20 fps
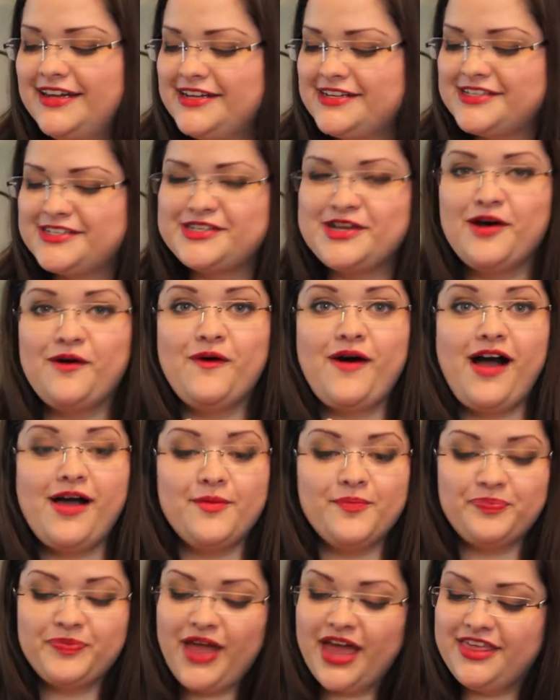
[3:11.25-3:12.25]
So
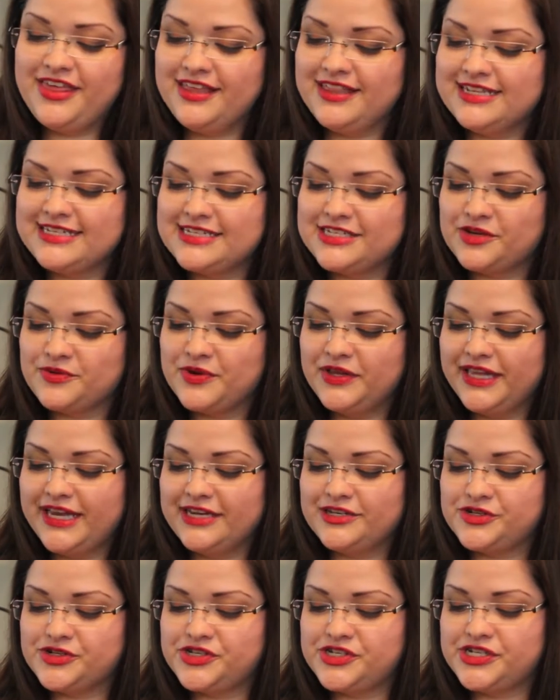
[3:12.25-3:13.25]
I think this is a really
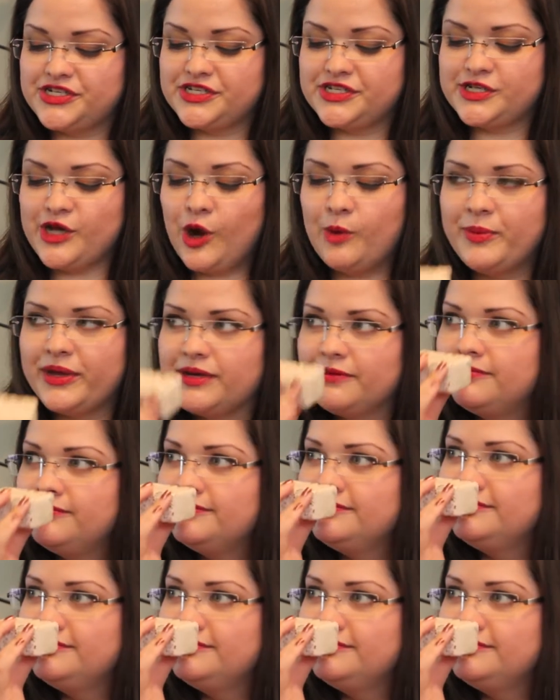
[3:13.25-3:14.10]
interesting soap, and